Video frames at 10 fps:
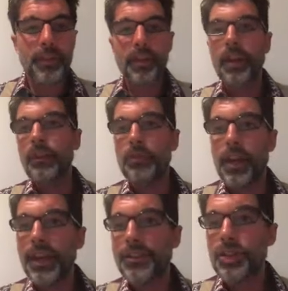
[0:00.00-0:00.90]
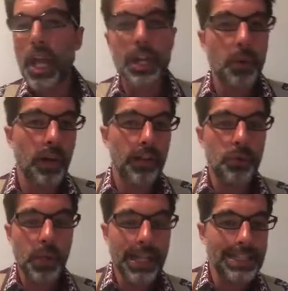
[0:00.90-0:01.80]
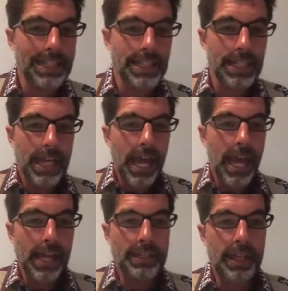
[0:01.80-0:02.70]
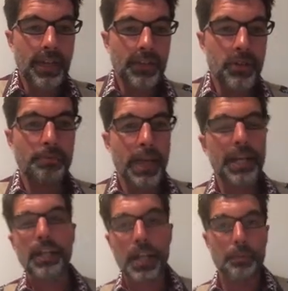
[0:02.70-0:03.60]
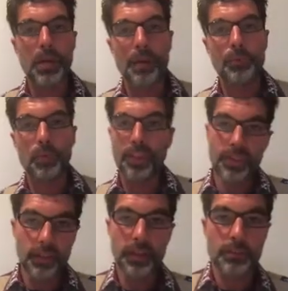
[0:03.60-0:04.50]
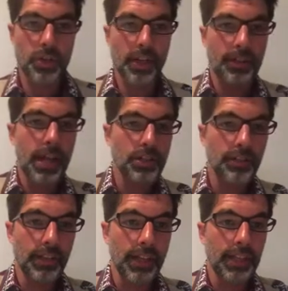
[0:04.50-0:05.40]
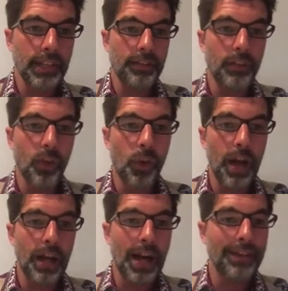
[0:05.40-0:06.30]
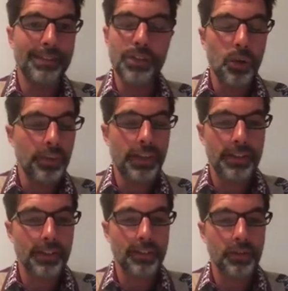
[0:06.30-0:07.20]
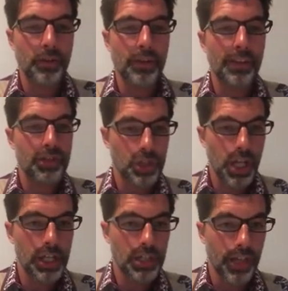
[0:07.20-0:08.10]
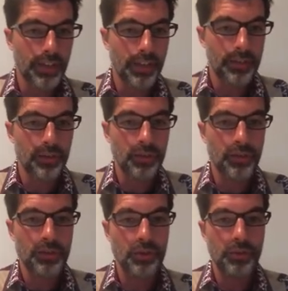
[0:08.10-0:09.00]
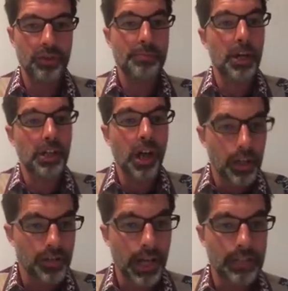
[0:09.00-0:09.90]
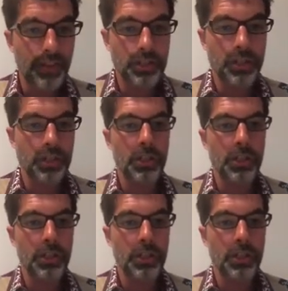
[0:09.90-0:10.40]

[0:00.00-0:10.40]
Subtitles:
January of 2018, and there's been a lot of problems with Ethereum transactions lately. So I don't think that this is due to the exchange. I think this is due to the smart contracts function